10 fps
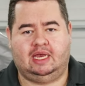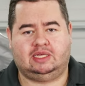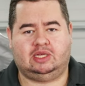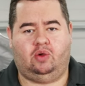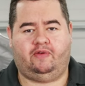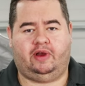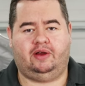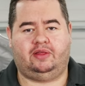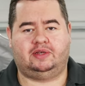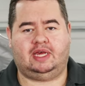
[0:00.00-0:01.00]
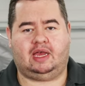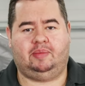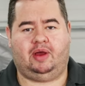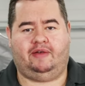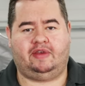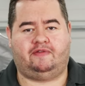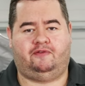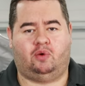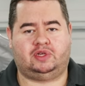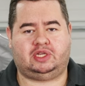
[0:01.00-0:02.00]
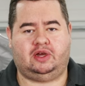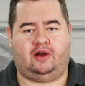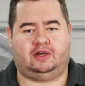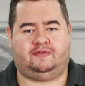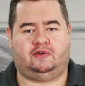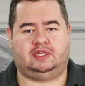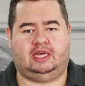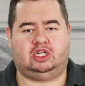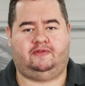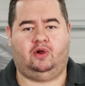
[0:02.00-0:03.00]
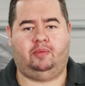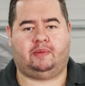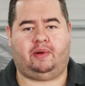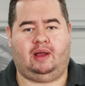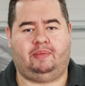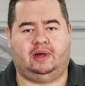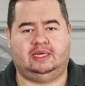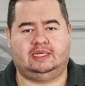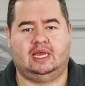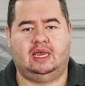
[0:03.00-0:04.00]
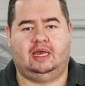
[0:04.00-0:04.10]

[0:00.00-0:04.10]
So over here, they're talking about having four stars for its hydrophobic properties.